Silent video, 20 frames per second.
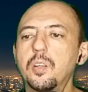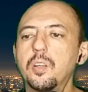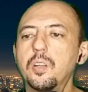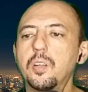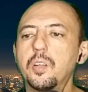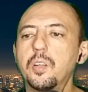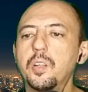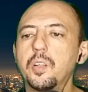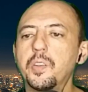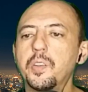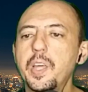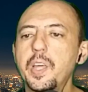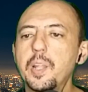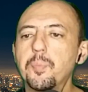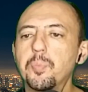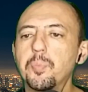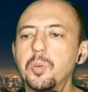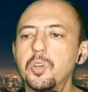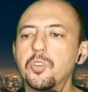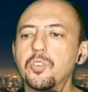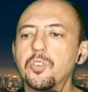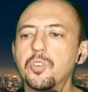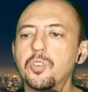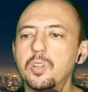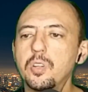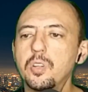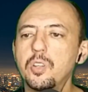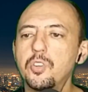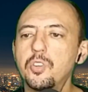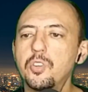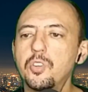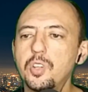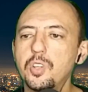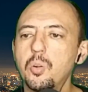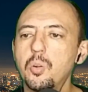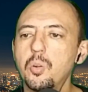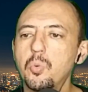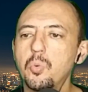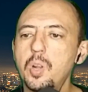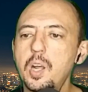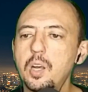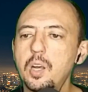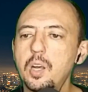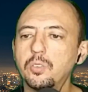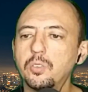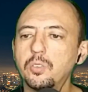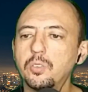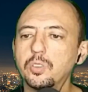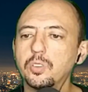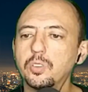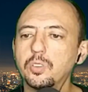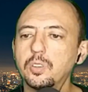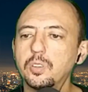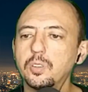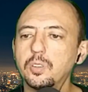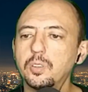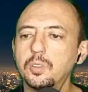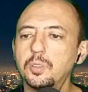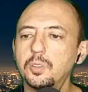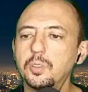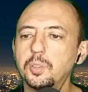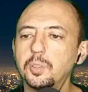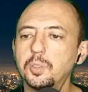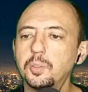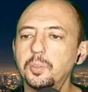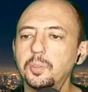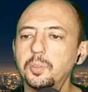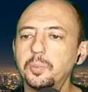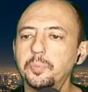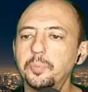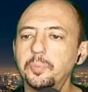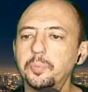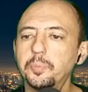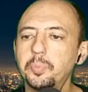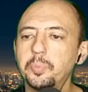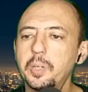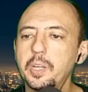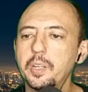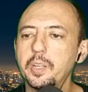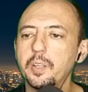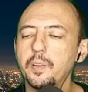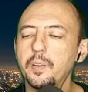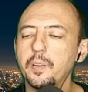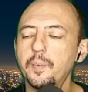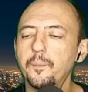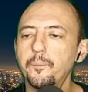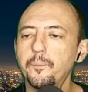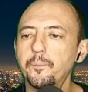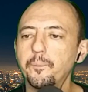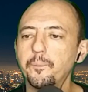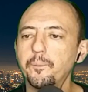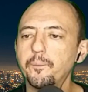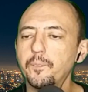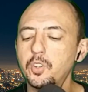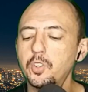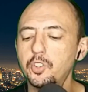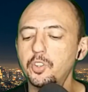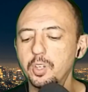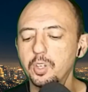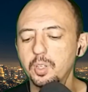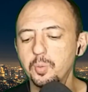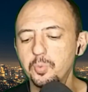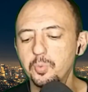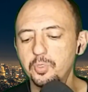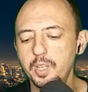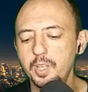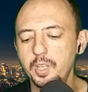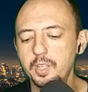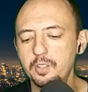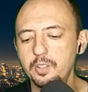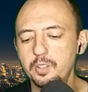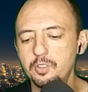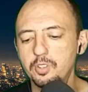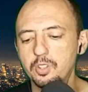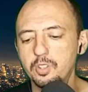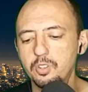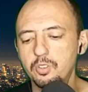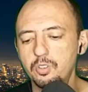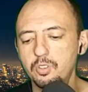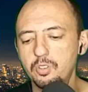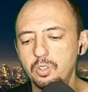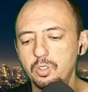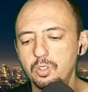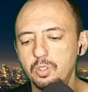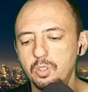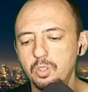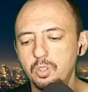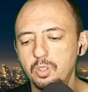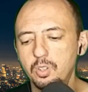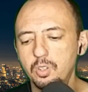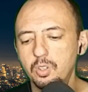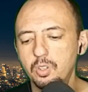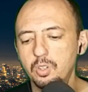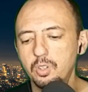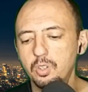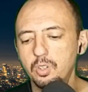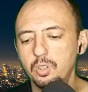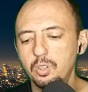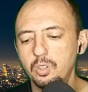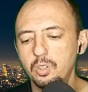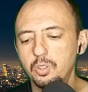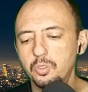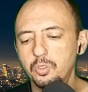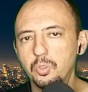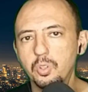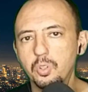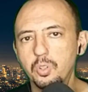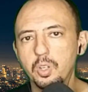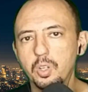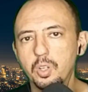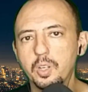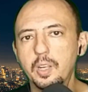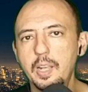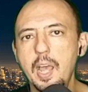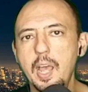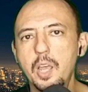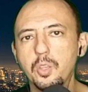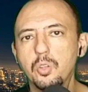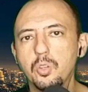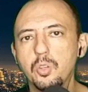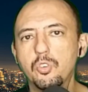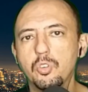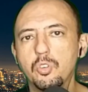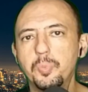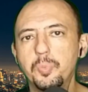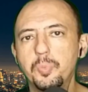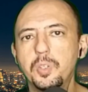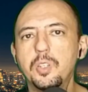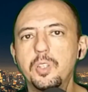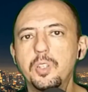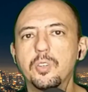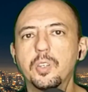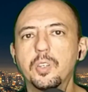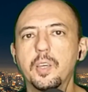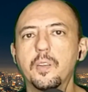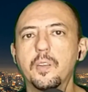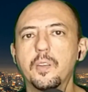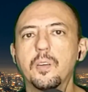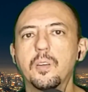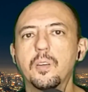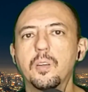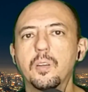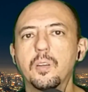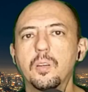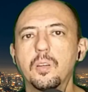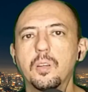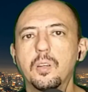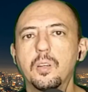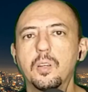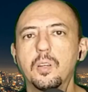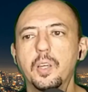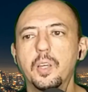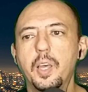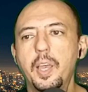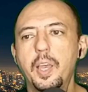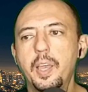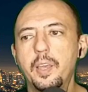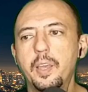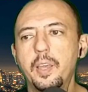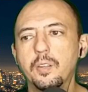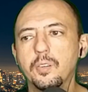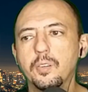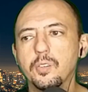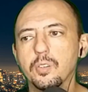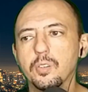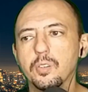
that person is still around, but circumstances do not allow you to be together, and